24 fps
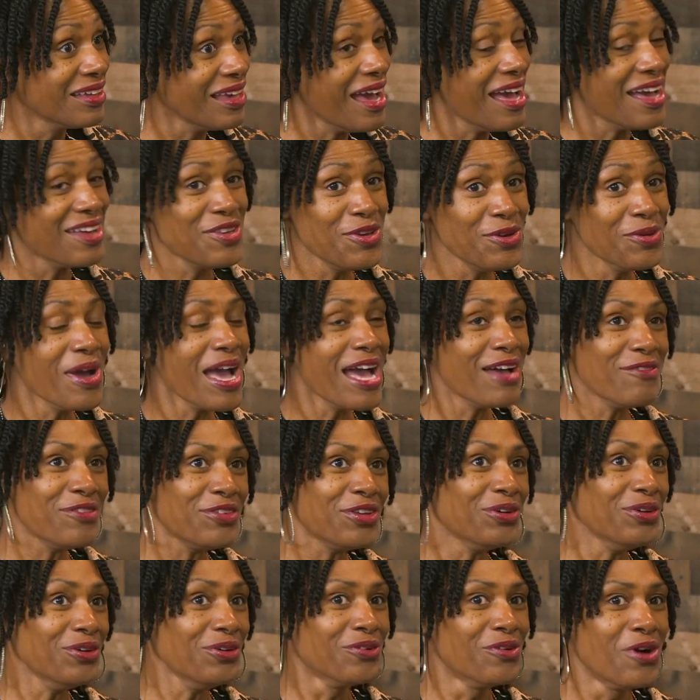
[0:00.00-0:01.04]
Yeah, you have
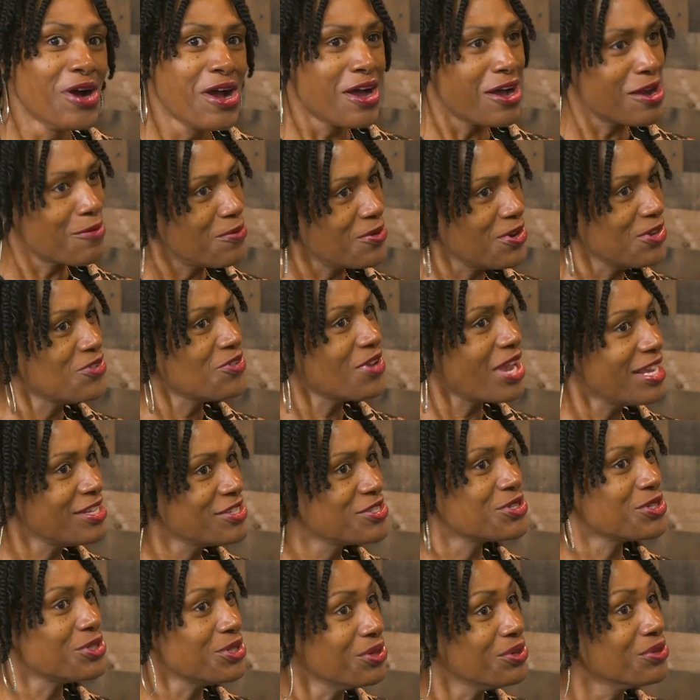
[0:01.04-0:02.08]
you.
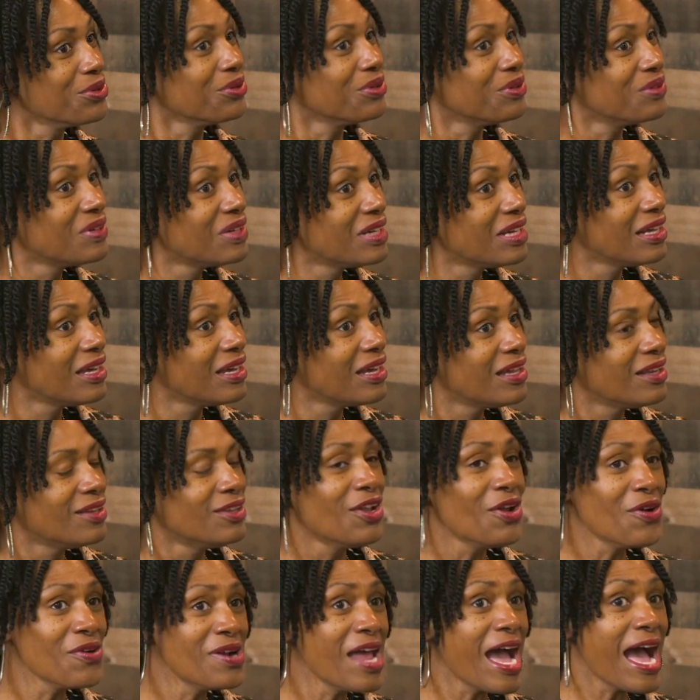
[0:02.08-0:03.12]
Appreciate you.
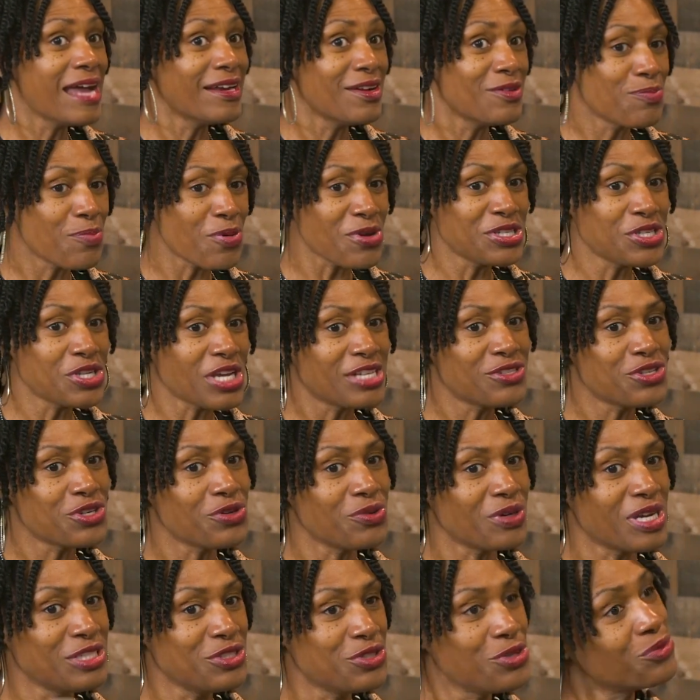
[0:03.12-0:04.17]
Learn how to appreciate
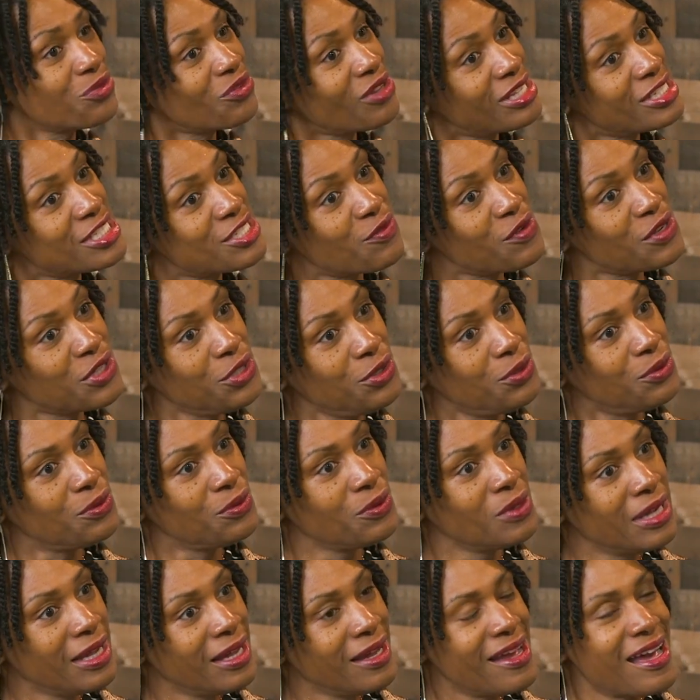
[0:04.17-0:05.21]
you and do things for
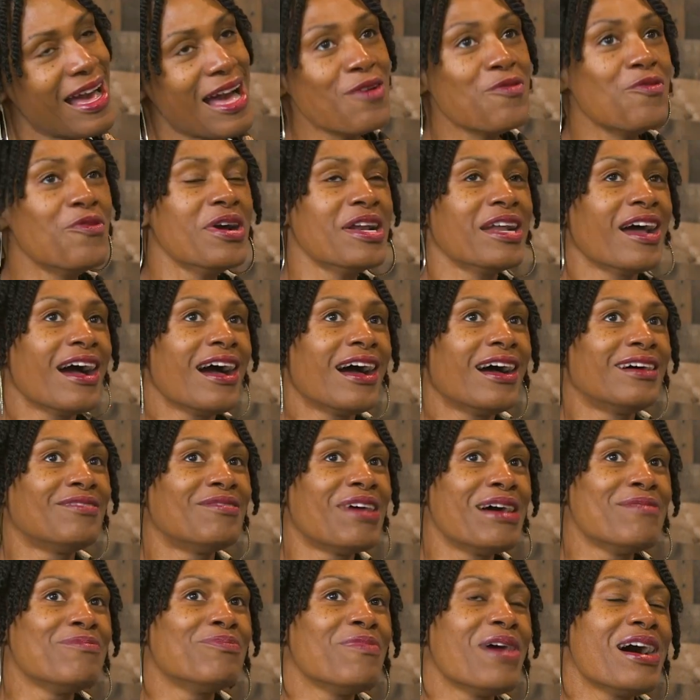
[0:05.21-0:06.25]
you.
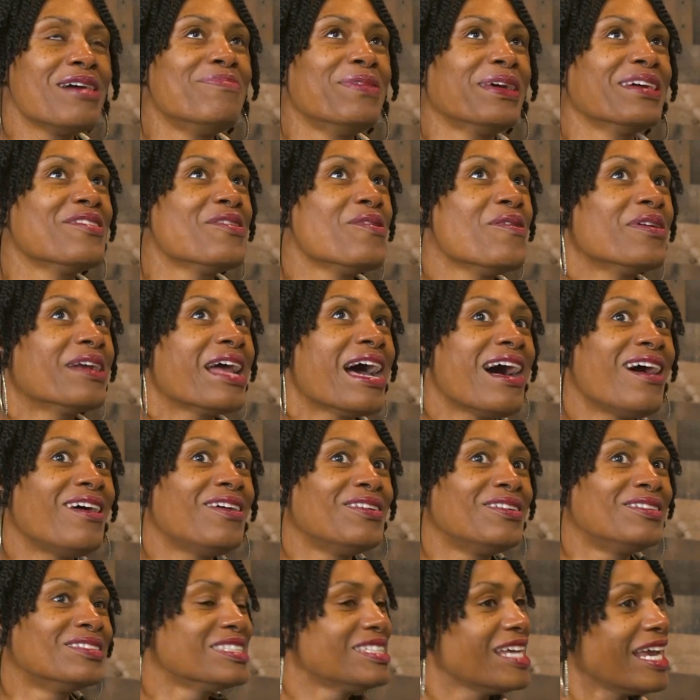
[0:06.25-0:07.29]
I've been going
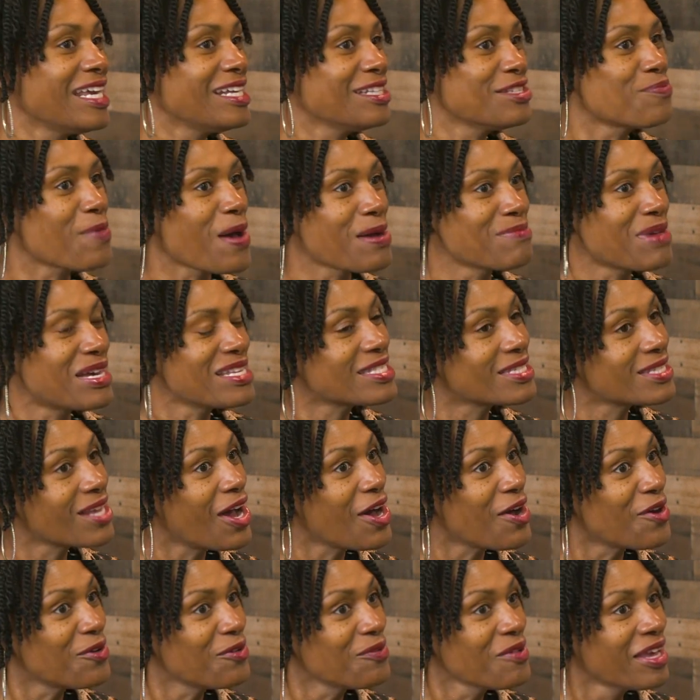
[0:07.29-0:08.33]
out on dates by
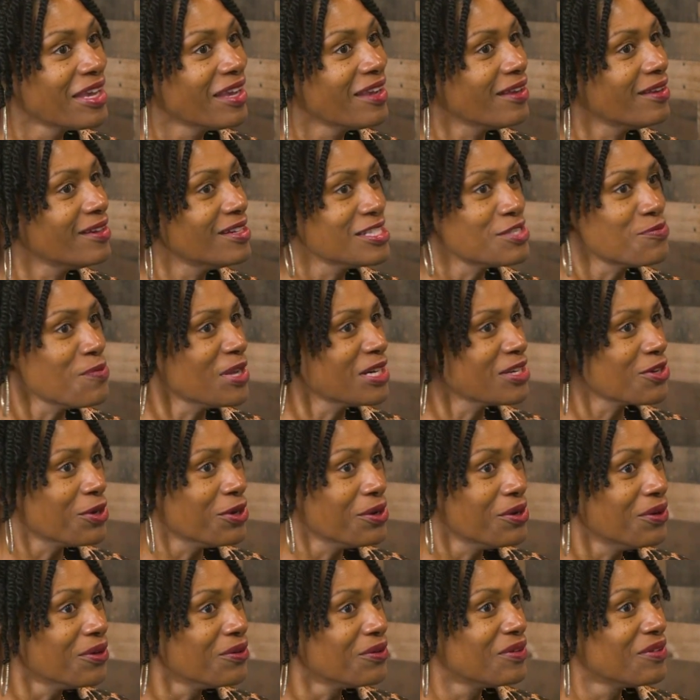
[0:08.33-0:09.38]
myself, and it's been
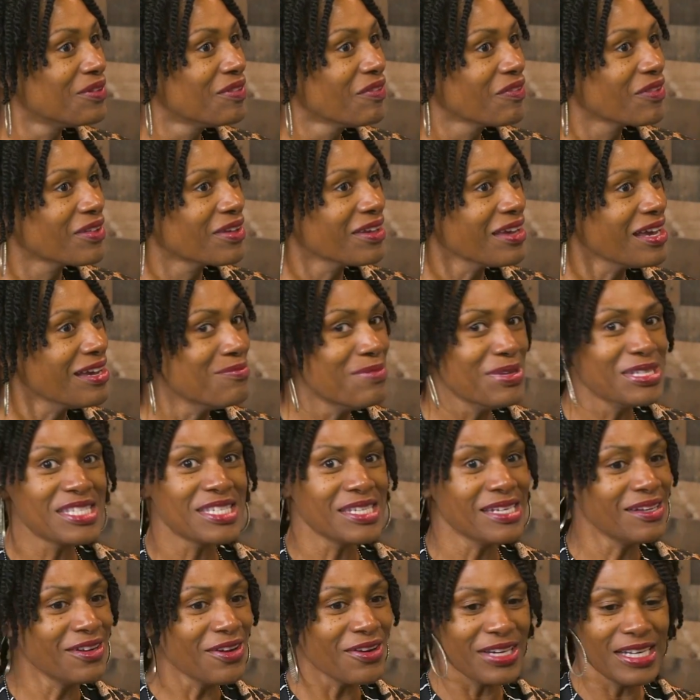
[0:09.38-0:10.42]
cool. I've been
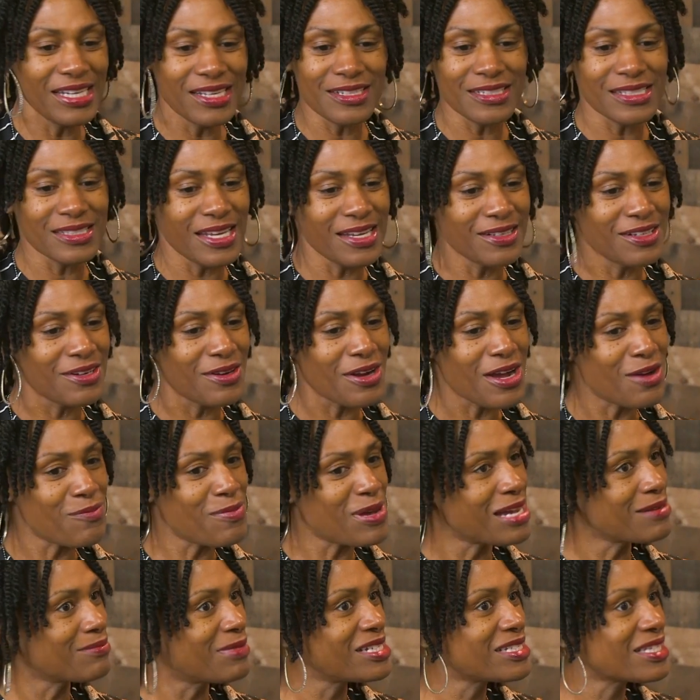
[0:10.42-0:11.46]
sitting here eating dinner all
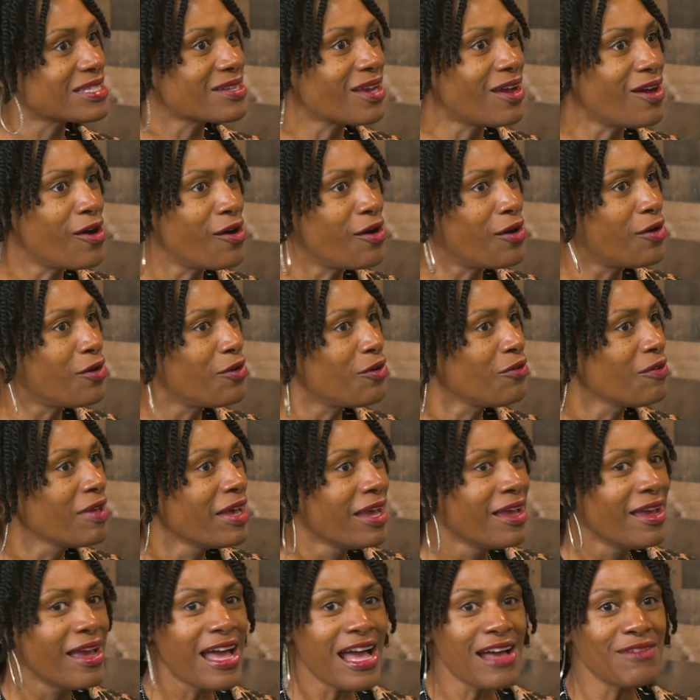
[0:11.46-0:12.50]
by myself,
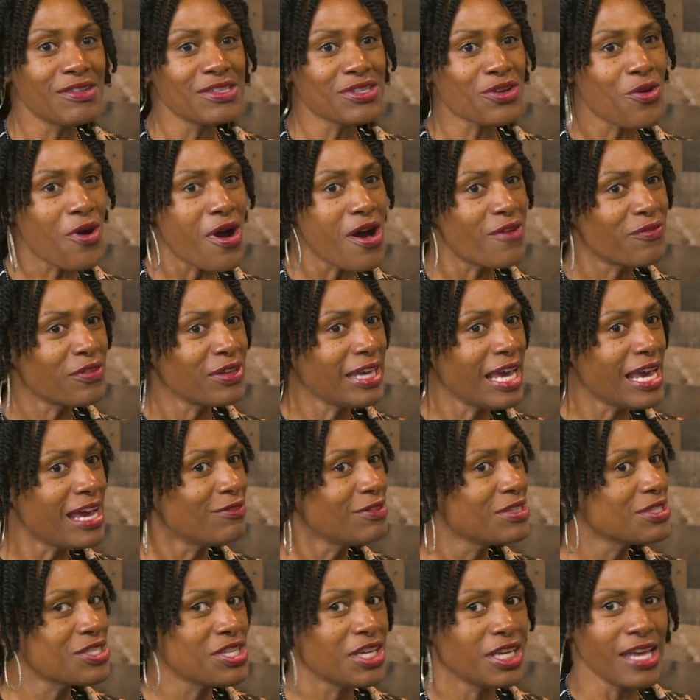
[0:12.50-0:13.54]
having coffee,
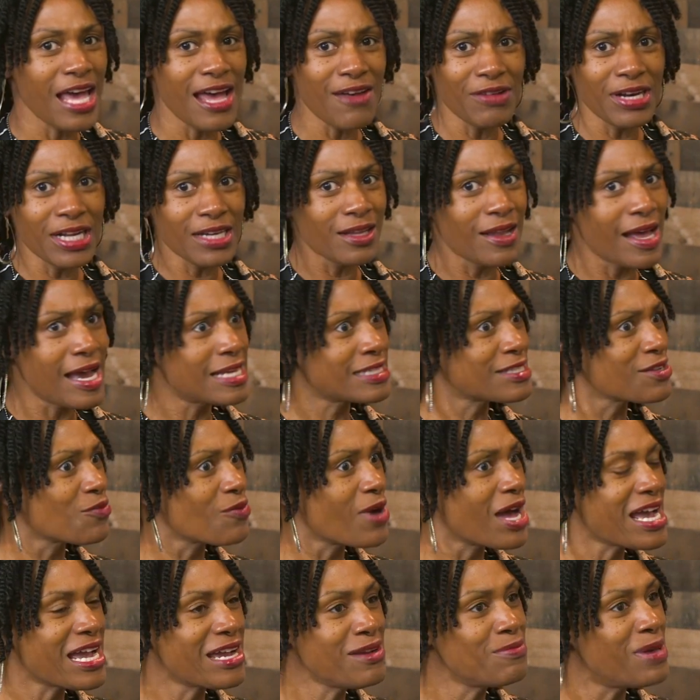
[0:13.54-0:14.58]
having tea, having a glass of
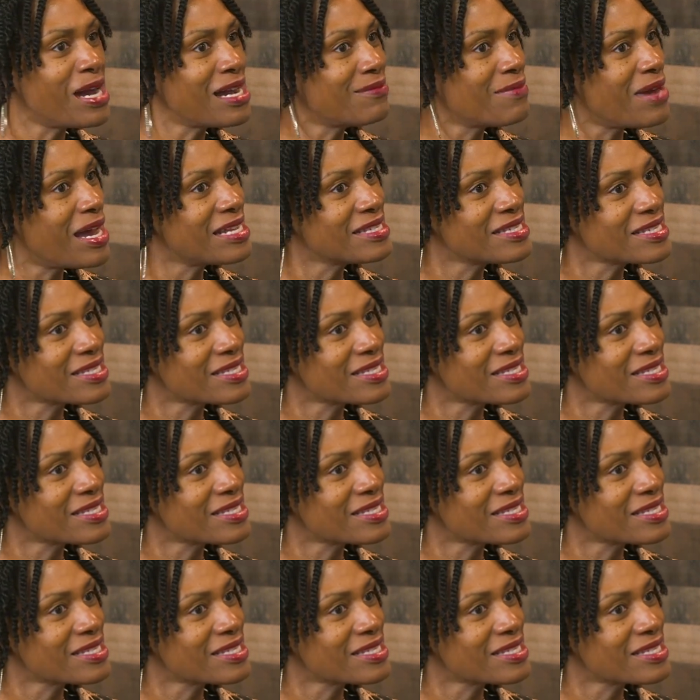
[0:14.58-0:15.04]
wine by